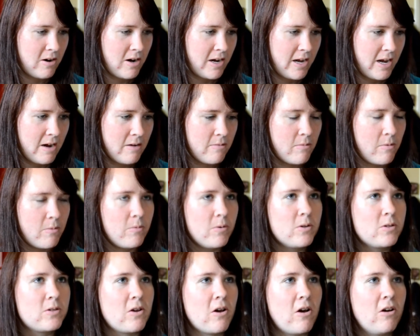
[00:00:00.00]
I can't remember
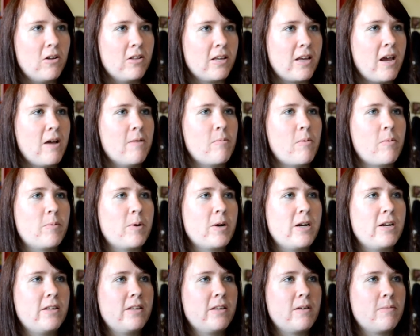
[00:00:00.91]
what it's called, I can't remember
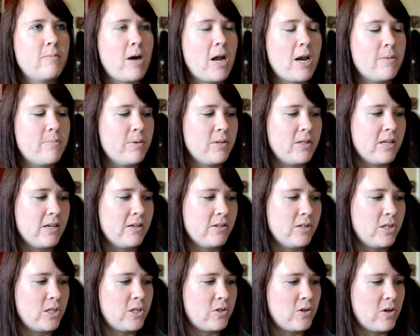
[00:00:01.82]
anything about it, but the
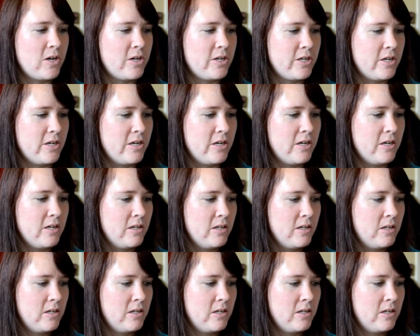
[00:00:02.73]
illustration